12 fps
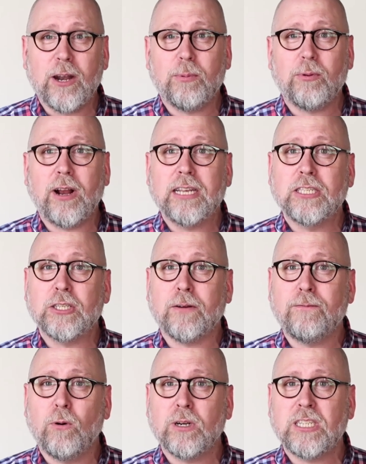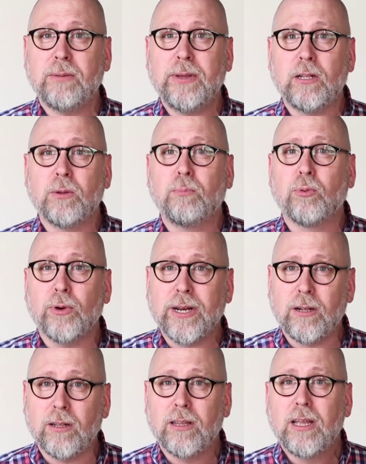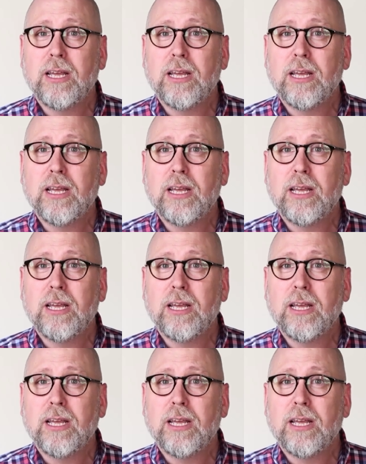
enterprises are forced to build brittle,